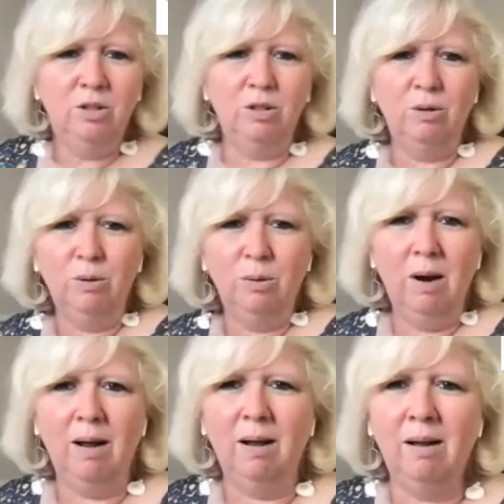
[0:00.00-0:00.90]
to
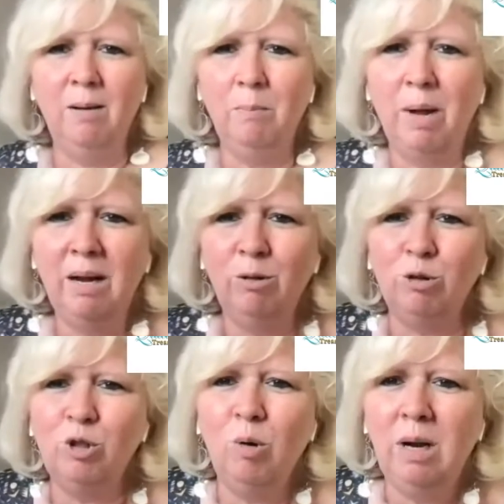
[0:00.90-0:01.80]
my other
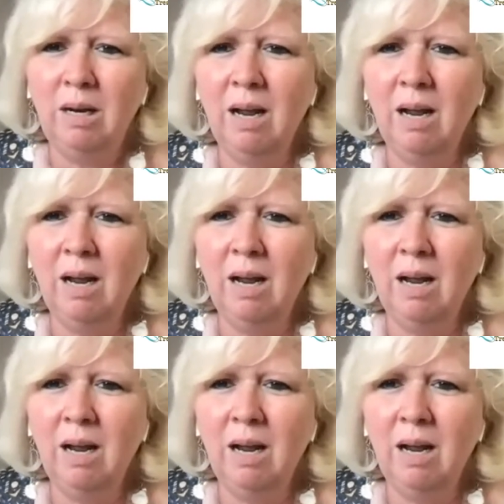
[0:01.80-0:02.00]
screen